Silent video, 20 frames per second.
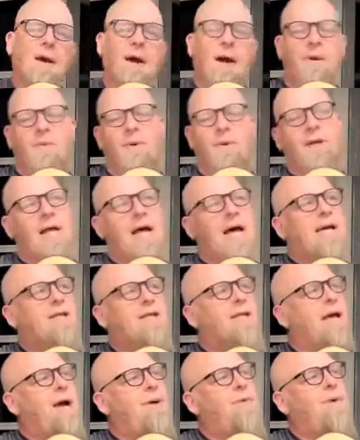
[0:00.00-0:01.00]
I
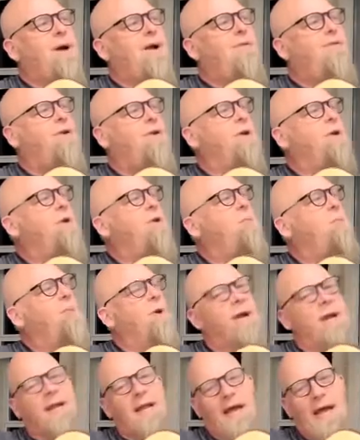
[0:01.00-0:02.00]
realized that whenever you
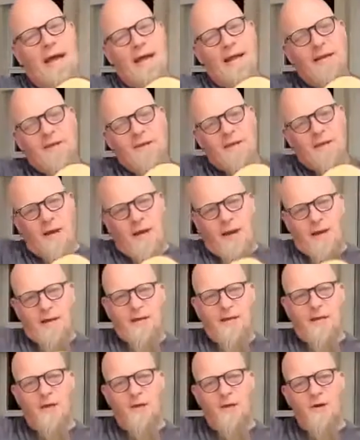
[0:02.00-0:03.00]
bring the headstock
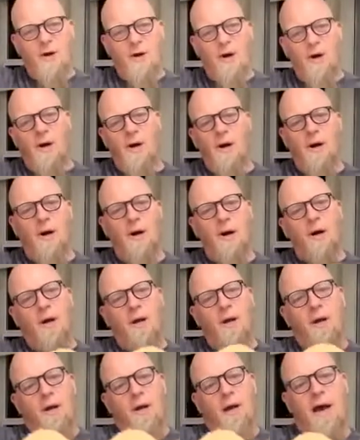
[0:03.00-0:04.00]
of the guitar
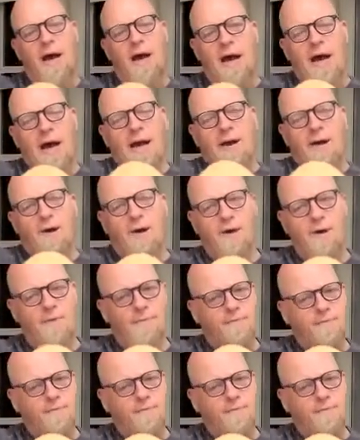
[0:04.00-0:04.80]
higher,